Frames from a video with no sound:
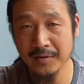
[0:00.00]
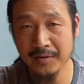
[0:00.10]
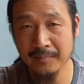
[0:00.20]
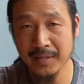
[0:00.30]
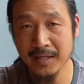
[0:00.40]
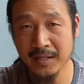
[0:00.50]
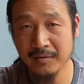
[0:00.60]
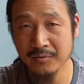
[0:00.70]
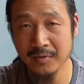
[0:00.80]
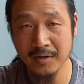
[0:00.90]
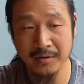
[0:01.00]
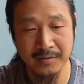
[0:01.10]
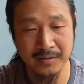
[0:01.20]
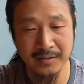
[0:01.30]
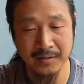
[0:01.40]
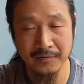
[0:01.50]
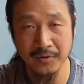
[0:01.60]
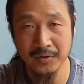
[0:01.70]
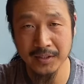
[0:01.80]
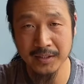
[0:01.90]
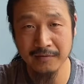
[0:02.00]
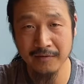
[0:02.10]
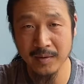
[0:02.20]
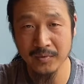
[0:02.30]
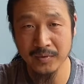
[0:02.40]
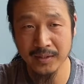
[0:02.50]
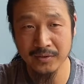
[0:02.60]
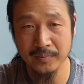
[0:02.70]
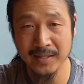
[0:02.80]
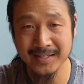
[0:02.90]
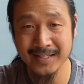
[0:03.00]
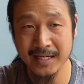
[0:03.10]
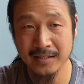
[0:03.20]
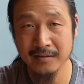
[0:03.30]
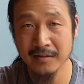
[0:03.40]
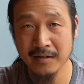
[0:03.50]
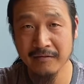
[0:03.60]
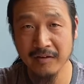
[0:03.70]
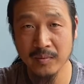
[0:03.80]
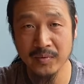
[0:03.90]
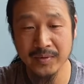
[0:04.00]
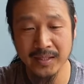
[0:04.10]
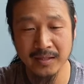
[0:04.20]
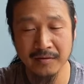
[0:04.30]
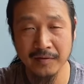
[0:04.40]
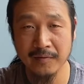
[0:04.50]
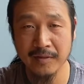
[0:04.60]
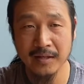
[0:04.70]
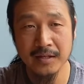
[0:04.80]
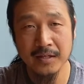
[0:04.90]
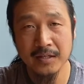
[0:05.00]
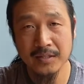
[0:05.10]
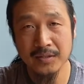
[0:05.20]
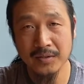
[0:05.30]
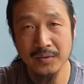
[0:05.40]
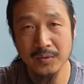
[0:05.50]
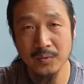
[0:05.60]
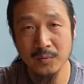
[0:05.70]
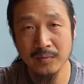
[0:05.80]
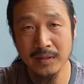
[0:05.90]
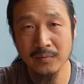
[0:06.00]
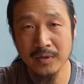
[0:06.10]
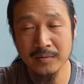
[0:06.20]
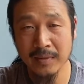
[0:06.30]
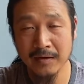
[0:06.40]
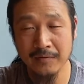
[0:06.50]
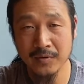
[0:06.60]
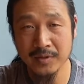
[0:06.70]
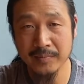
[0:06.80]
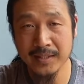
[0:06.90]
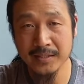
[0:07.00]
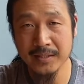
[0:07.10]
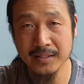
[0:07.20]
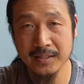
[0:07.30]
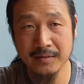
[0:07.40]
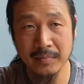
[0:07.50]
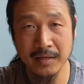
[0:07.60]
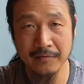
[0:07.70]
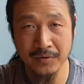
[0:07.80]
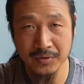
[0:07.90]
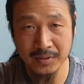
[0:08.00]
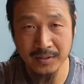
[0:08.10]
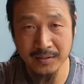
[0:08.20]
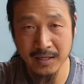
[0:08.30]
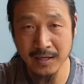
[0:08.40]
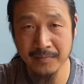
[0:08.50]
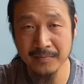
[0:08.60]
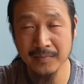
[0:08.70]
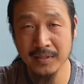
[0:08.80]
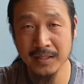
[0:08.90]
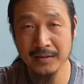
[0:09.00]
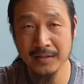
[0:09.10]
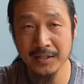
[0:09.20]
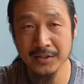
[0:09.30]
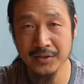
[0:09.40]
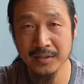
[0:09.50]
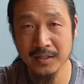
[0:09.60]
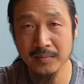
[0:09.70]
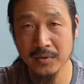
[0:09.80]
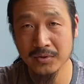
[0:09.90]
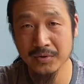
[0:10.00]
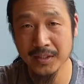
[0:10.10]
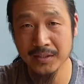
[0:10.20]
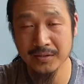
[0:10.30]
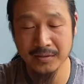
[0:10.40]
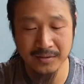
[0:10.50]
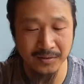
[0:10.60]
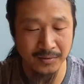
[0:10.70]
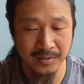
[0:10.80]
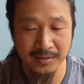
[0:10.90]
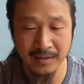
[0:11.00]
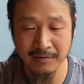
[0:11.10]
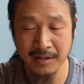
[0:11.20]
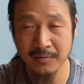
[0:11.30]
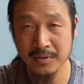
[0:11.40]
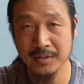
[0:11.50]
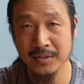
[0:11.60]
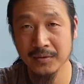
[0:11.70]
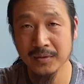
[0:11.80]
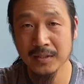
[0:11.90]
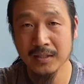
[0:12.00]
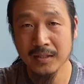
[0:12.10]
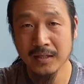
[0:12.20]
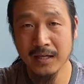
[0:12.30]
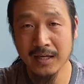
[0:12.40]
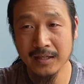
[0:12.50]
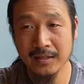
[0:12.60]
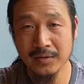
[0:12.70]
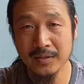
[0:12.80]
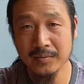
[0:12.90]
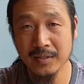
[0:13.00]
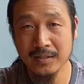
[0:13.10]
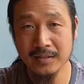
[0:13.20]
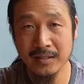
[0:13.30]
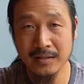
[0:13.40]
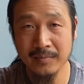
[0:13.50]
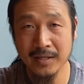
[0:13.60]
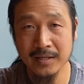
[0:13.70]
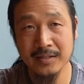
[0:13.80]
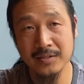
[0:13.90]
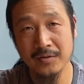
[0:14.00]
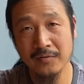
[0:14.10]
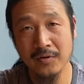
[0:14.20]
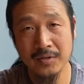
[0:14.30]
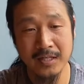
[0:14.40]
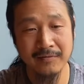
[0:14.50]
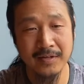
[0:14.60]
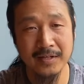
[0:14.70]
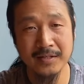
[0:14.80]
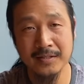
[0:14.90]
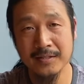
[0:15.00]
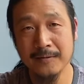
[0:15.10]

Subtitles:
beginning of 2014, February to be exact, February 5th. So it was my first business, my first time in the kitchen, commercial kitchen. So everything was new. I had no experience at the beginning. So for 7 years,